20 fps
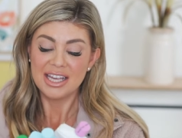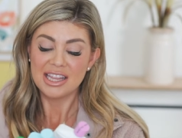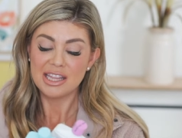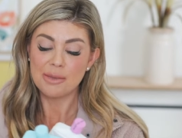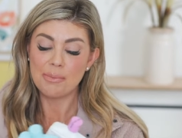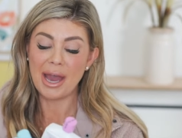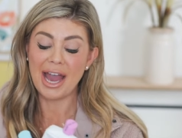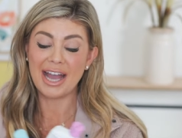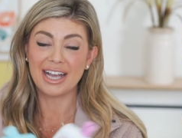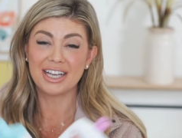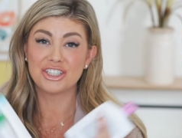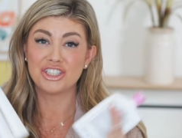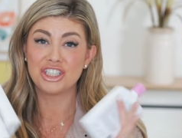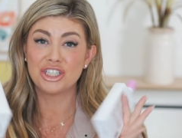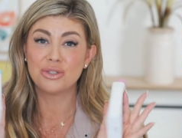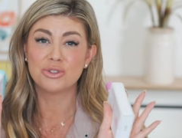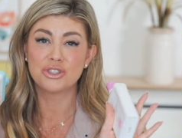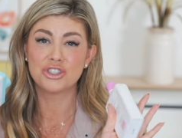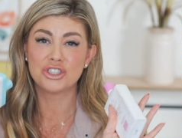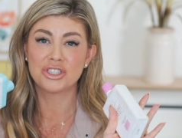The
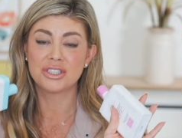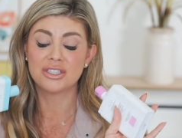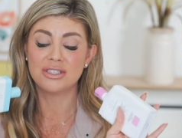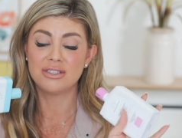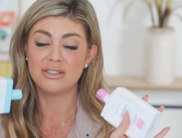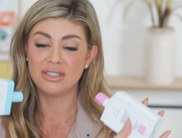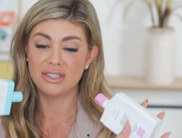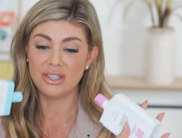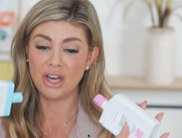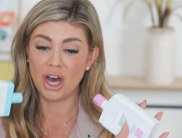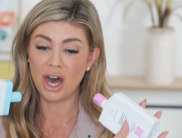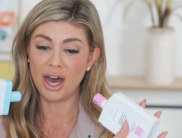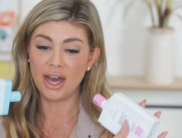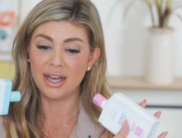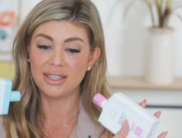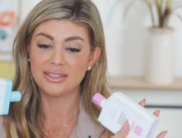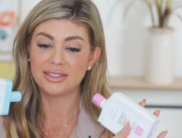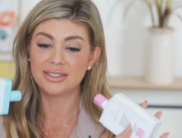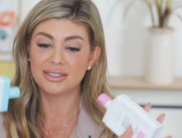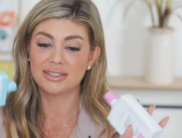packaging was just
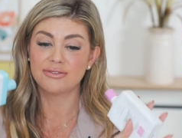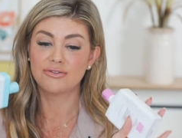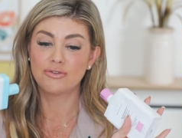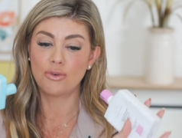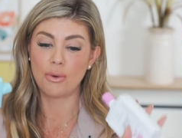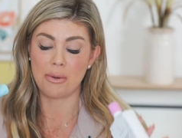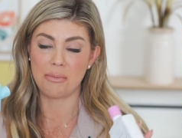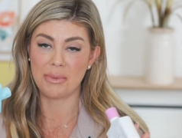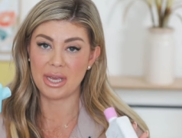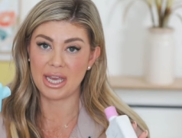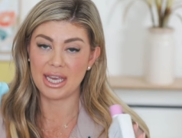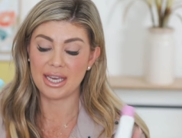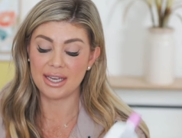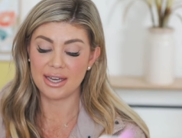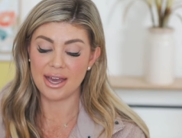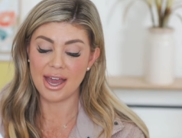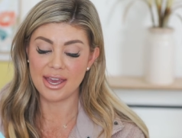not for me.